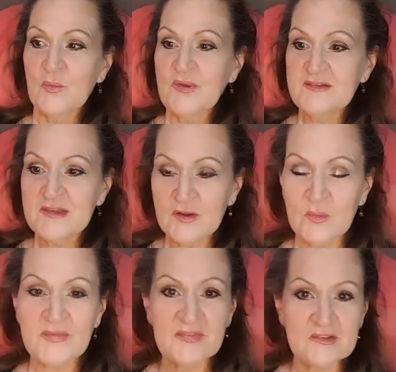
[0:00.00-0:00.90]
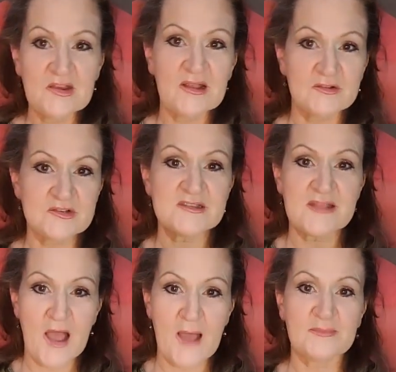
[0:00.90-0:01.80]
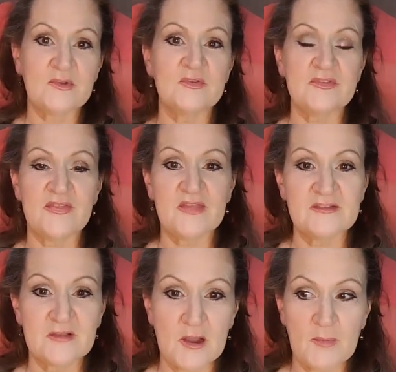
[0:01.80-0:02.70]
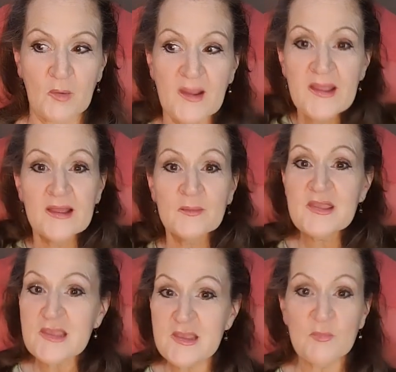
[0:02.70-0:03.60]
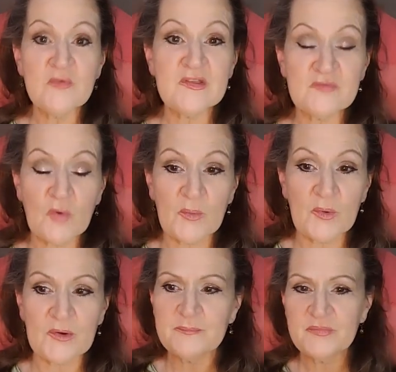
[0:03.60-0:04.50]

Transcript: We deal with the challenges and the obstacles and the things that come our way, and we keep moving forward.